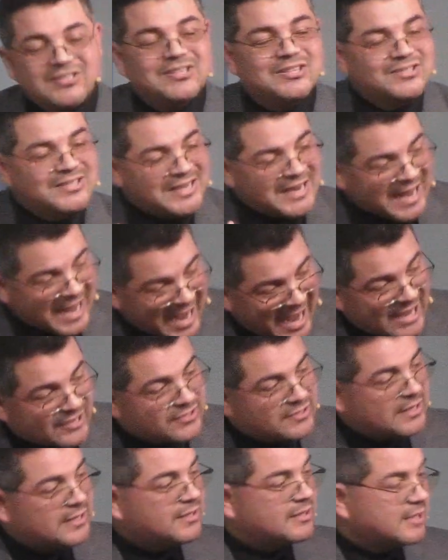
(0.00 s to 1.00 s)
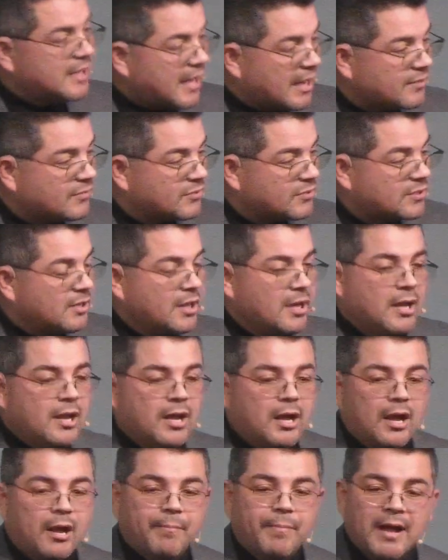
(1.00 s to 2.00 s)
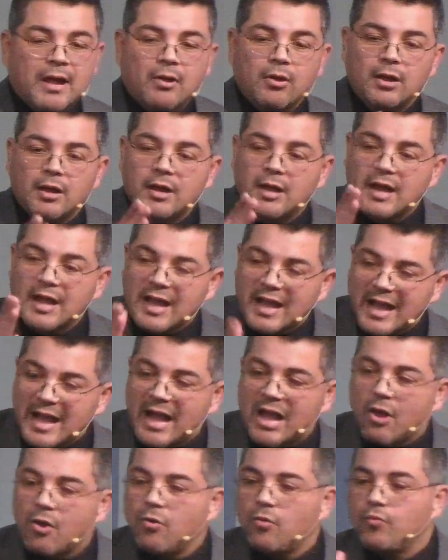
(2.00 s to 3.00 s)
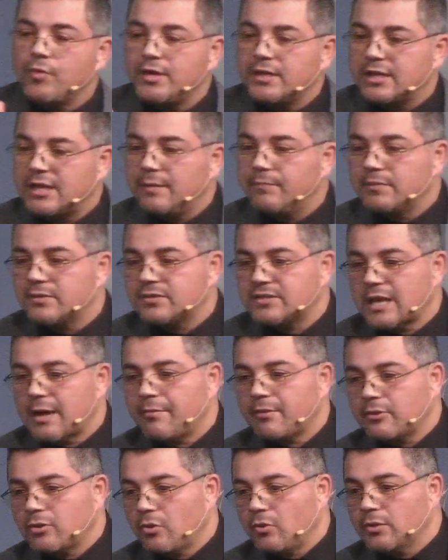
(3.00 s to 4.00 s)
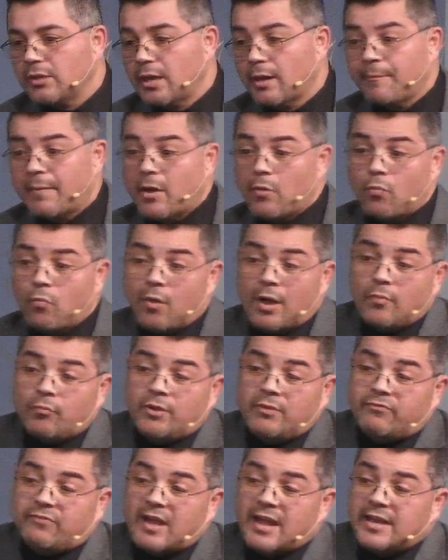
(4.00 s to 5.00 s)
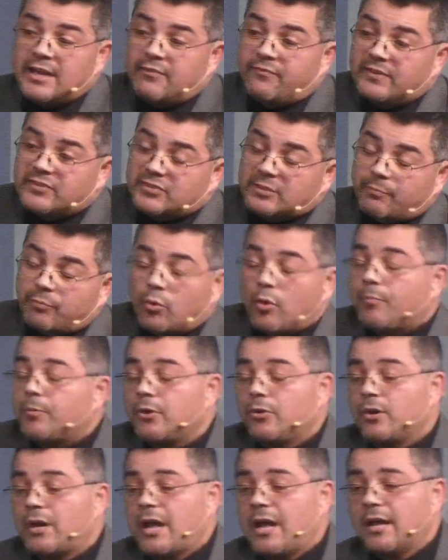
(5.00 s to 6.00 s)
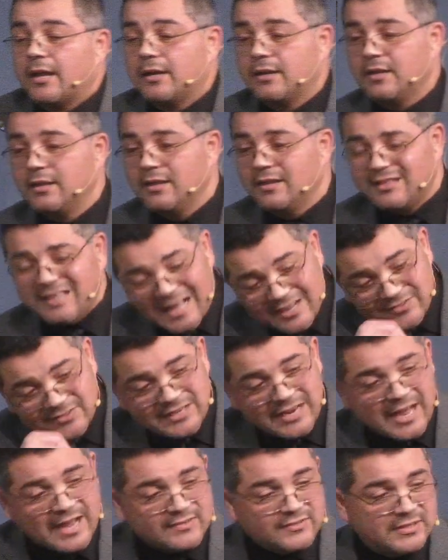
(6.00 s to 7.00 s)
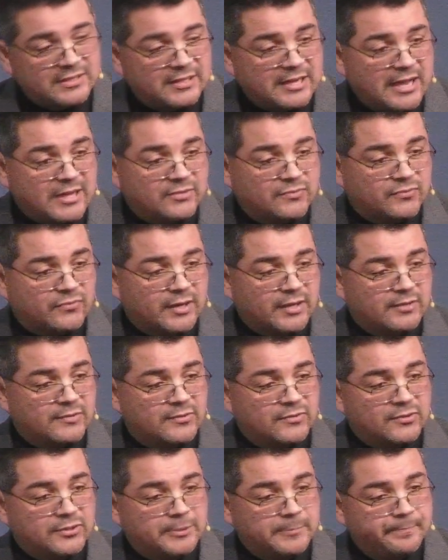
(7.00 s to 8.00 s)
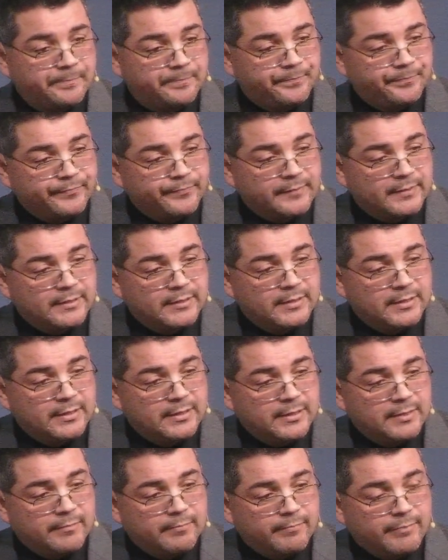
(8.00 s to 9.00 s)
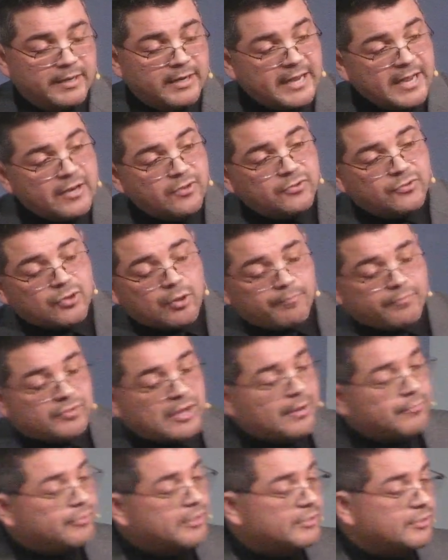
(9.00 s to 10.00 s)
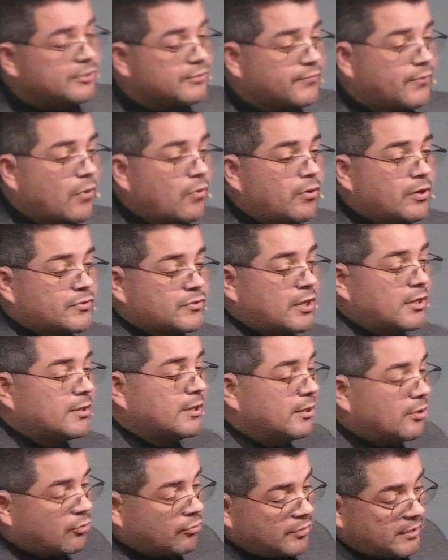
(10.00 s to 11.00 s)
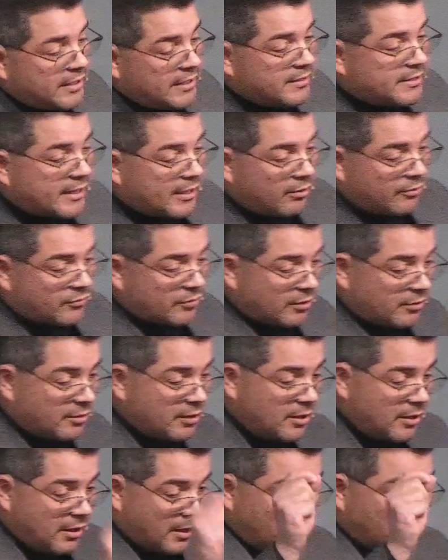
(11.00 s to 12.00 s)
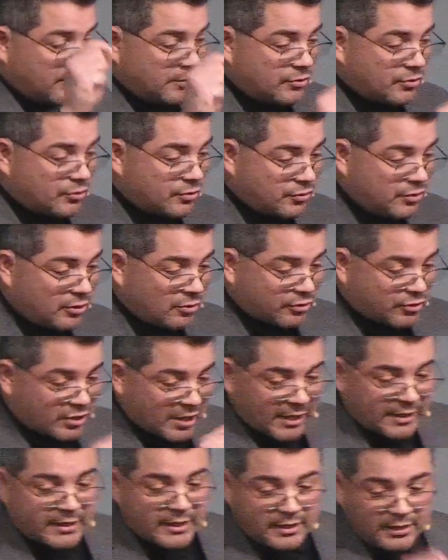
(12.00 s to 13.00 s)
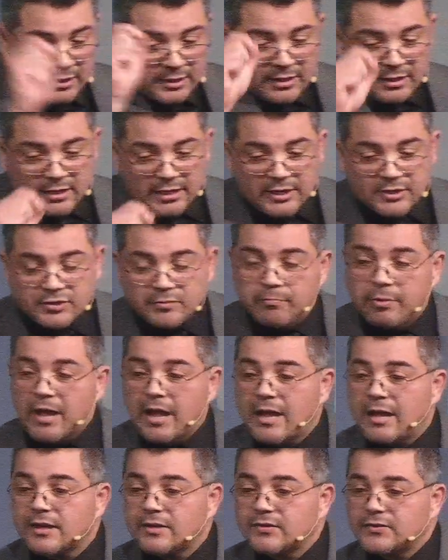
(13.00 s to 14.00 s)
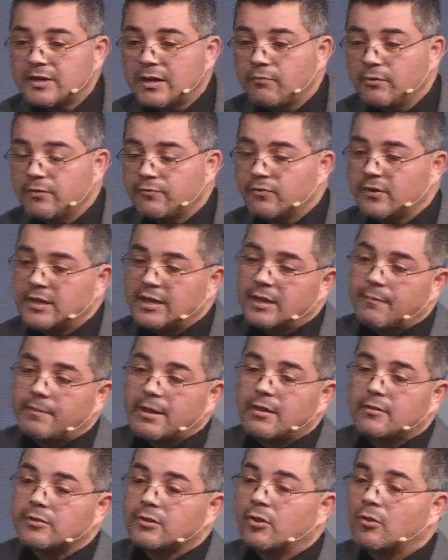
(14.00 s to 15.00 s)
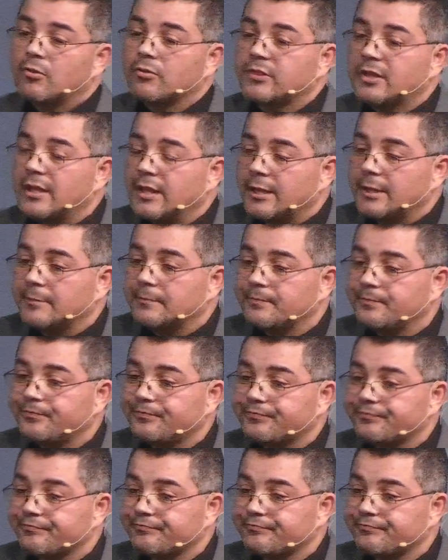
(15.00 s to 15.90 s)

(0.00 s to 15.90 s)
this is the acid test about how we keep the sabbath holy about what we find if it's appropriate or not that's the acid test friends but again, sometimes we just focus on the little details, on, on you know, checking each box, that we forget about the whole thing,